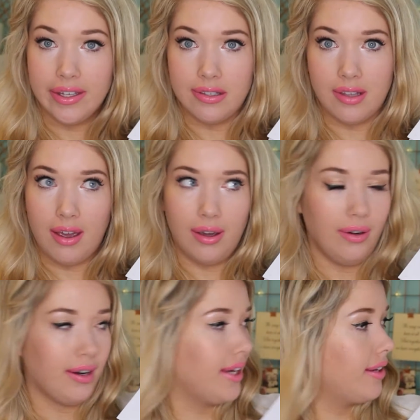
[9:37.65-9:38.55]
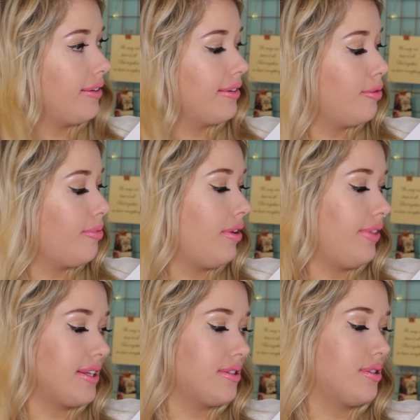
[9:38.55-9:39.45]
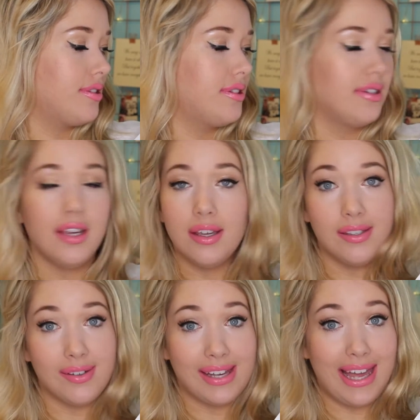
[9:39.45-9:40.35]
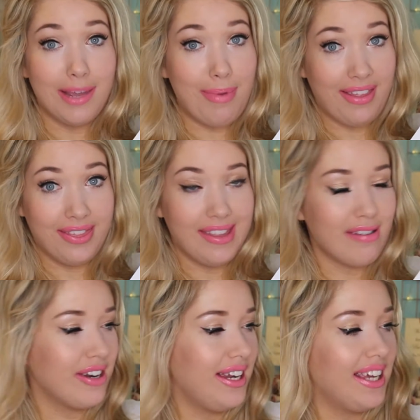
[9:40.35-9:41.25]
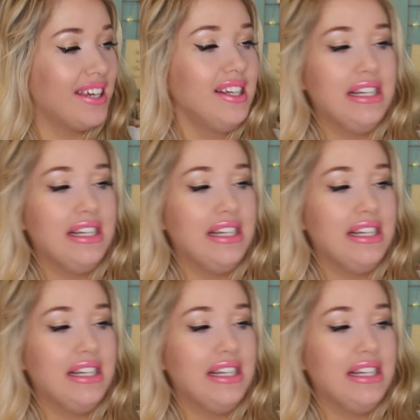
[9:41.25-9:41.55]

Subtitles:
So like, come on, that's just, you can't get any better than that, really.